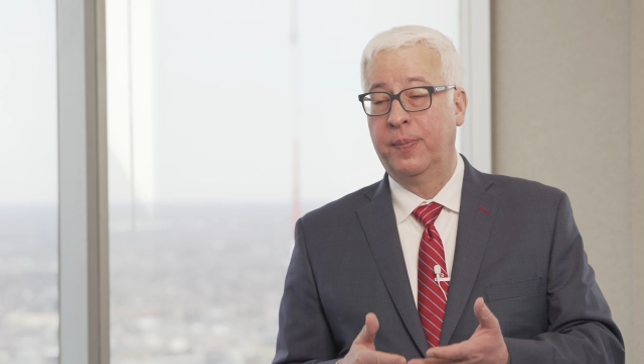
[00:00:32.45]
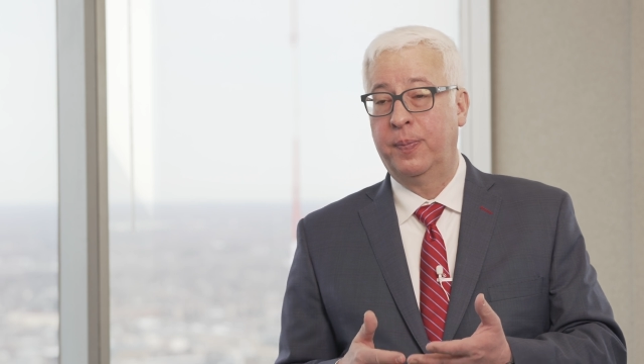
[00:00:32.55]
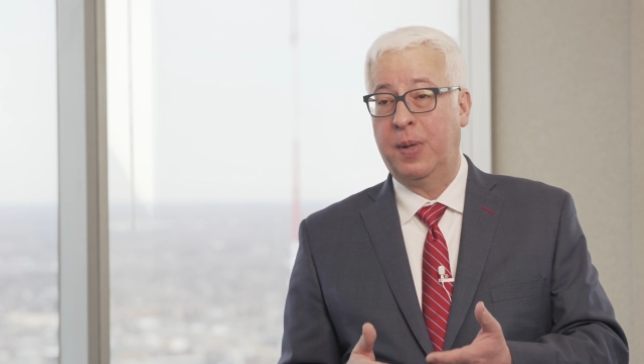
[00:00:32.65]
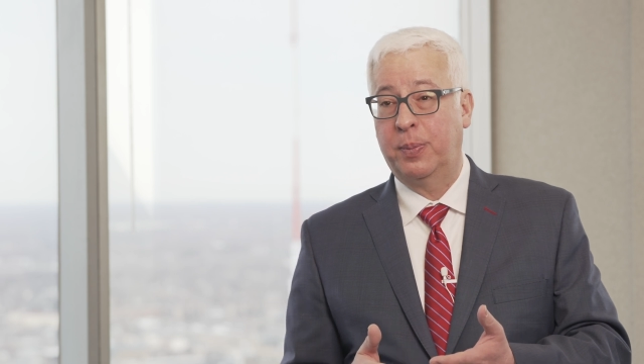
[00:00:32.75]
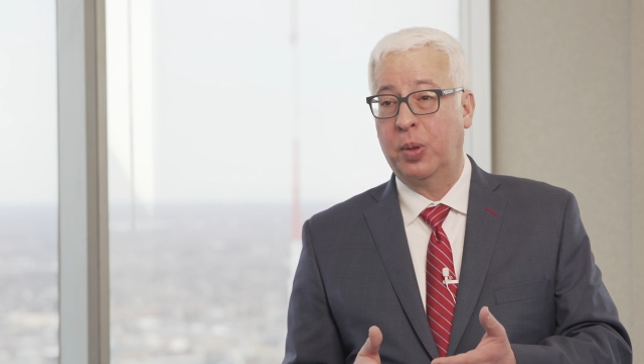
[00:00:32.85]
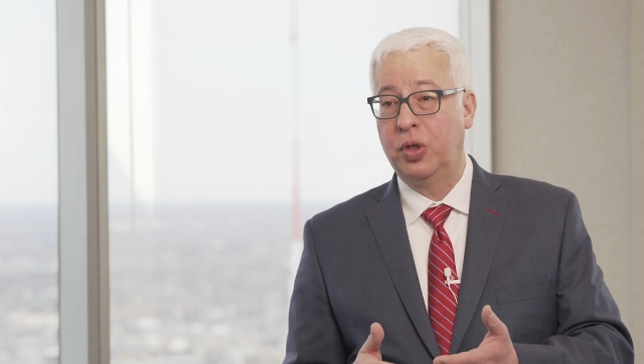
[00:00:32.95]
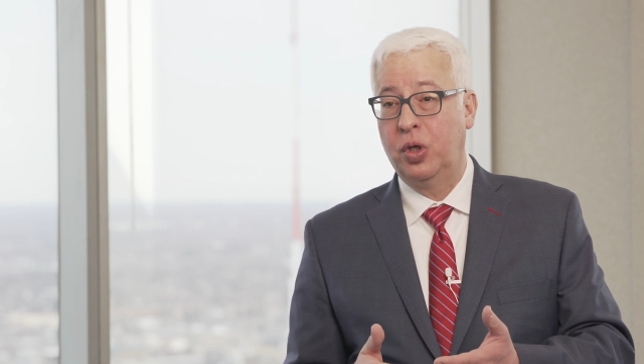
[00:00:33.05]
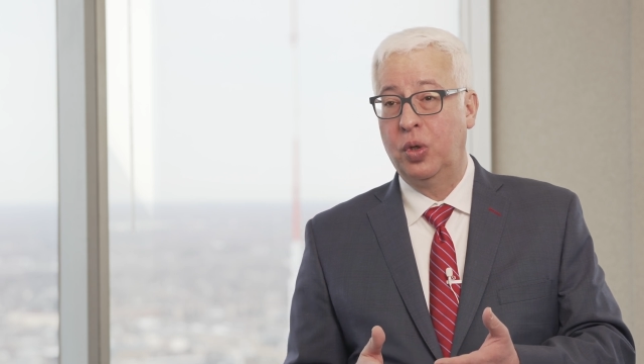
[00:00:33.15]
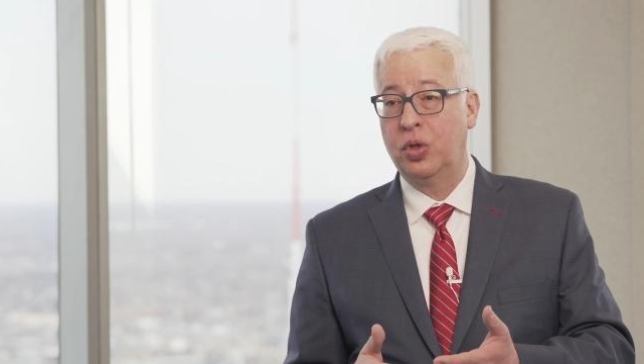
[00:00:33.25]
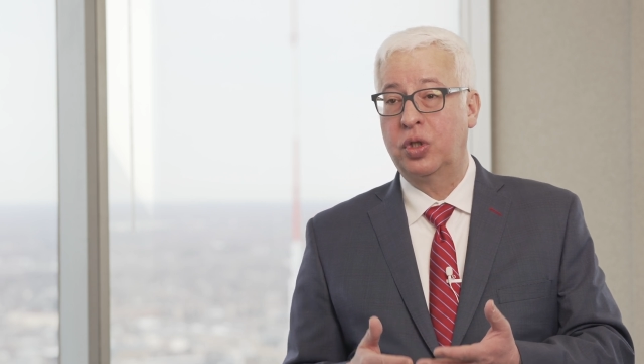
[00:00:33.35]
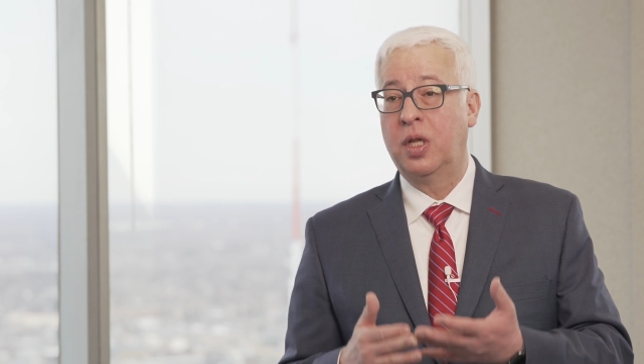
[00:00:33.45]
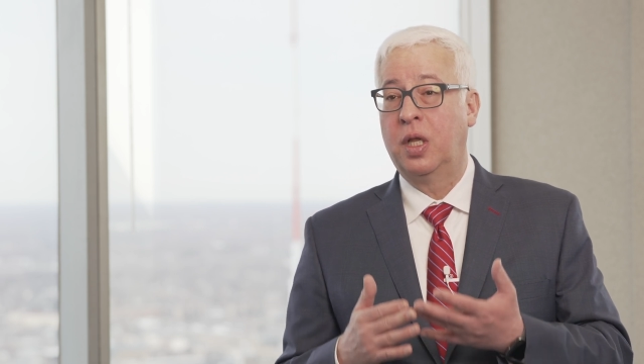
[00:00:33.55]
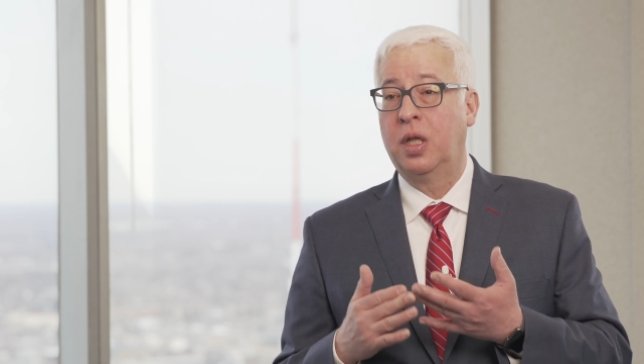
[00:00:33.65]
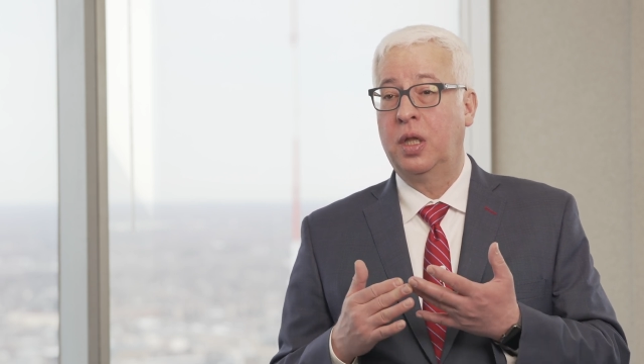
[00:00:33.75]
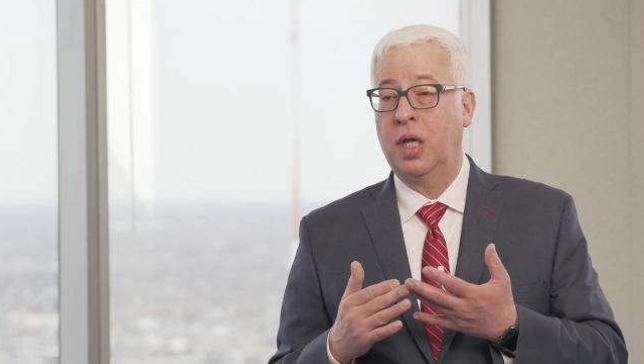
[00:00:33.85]
people use
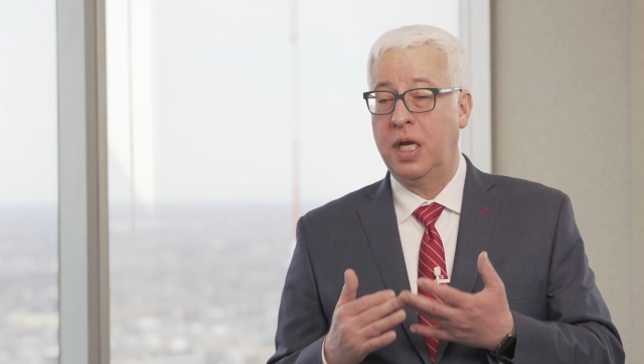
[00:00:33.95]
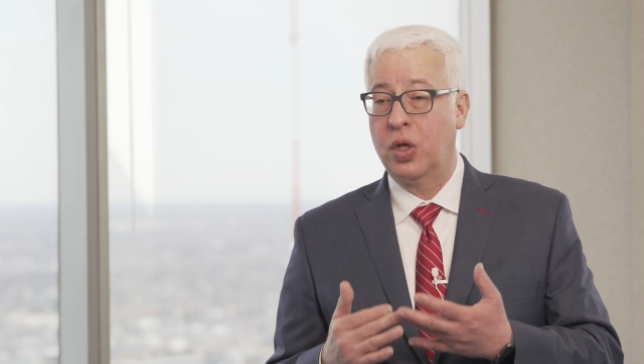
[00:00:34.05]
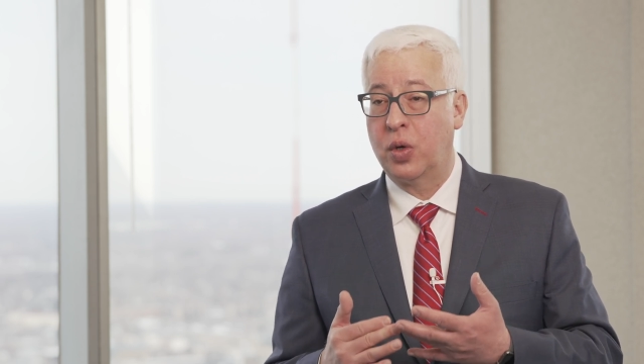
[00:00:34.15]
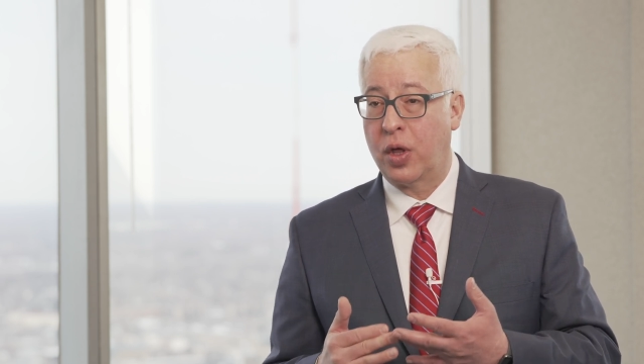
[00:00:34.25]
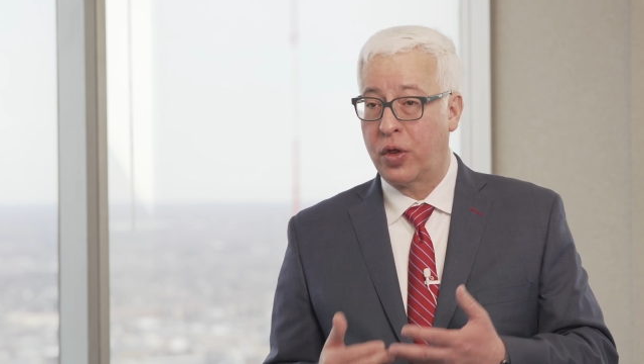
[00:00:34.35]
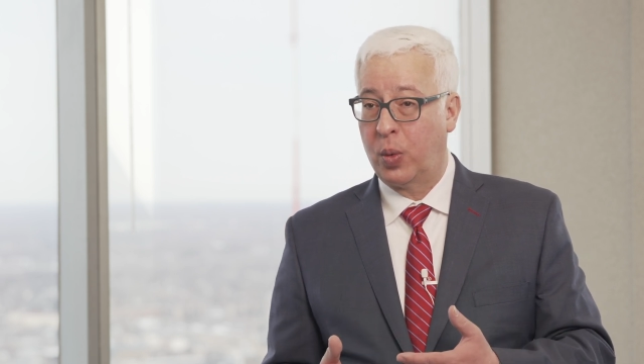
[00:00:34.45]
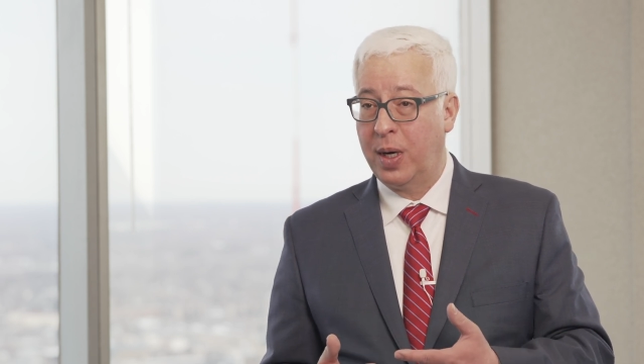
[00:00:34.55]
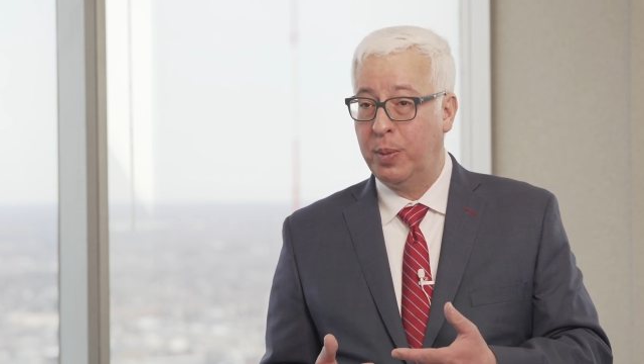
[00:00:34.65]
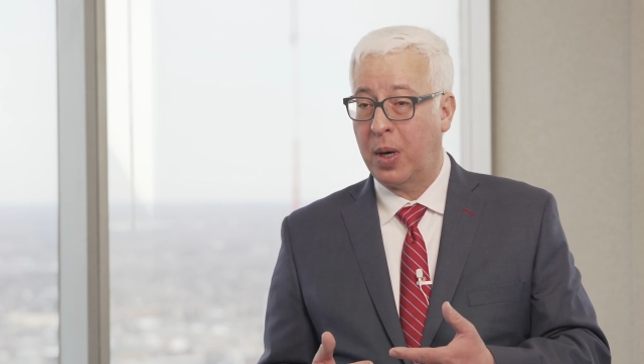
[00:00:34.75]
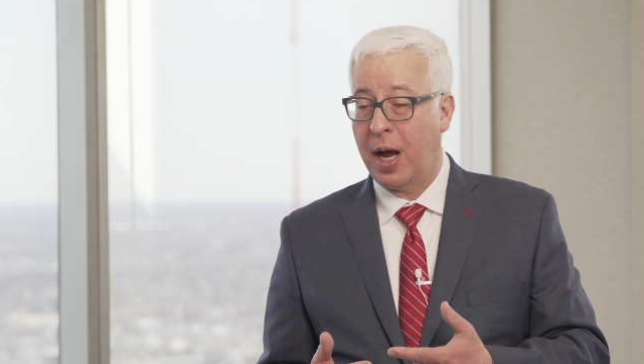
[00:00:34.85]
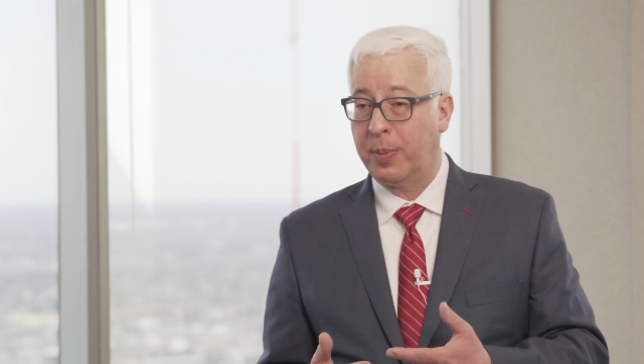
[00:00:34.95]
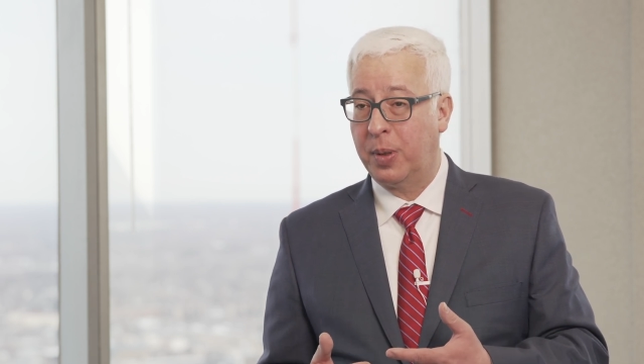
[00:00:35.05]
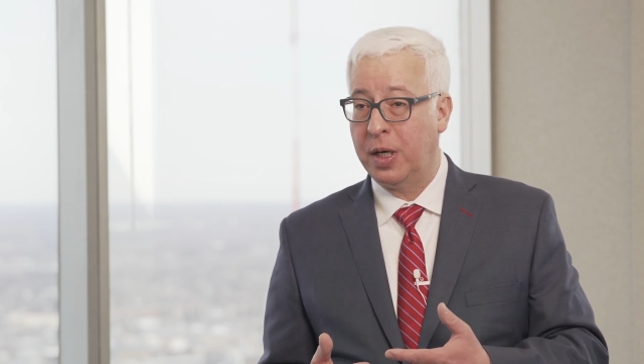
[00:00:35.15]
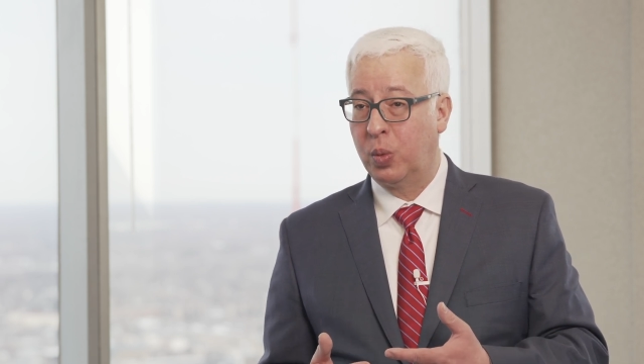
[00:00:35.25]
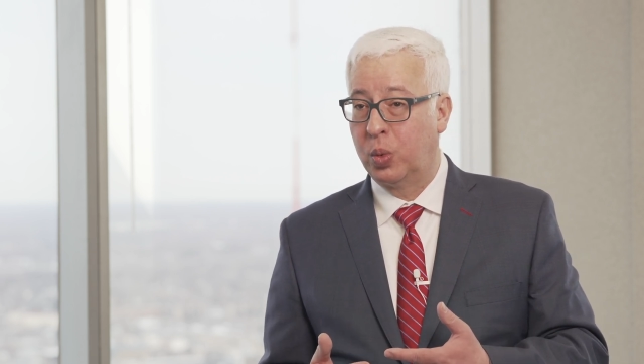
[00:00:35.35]
either the
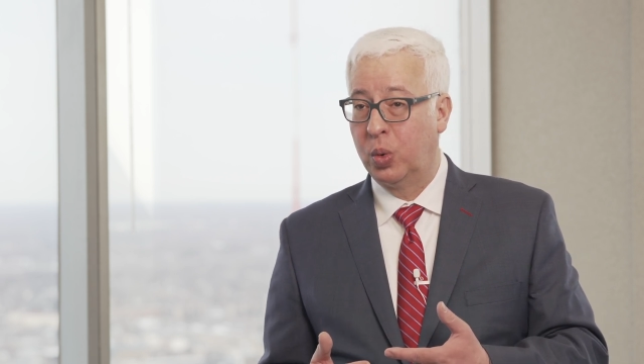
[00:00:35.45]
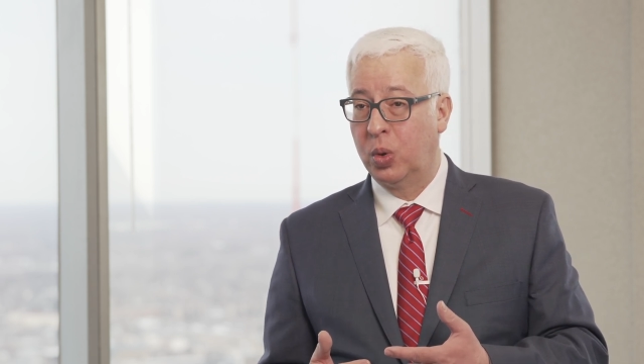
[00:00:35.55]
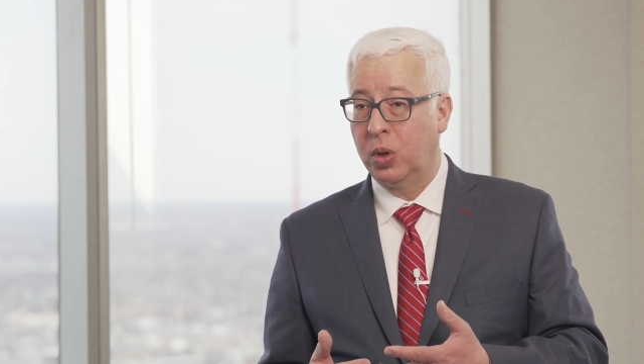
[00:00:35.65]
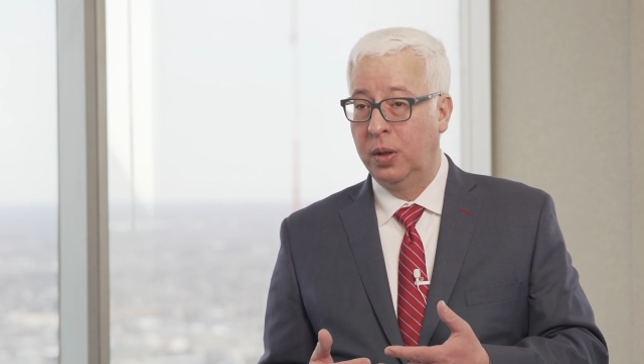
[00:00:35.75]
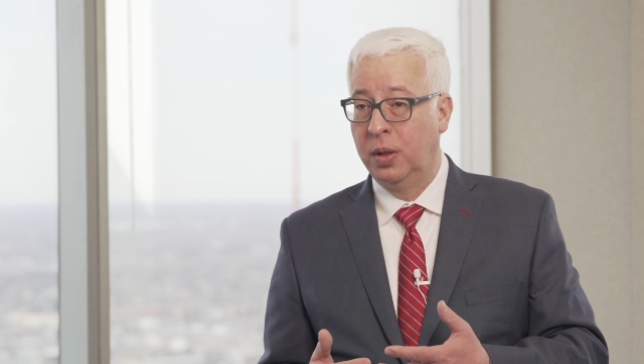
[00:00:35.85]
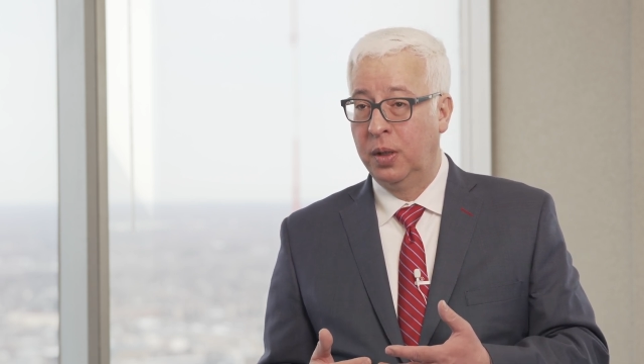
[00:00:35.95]
3-property rule,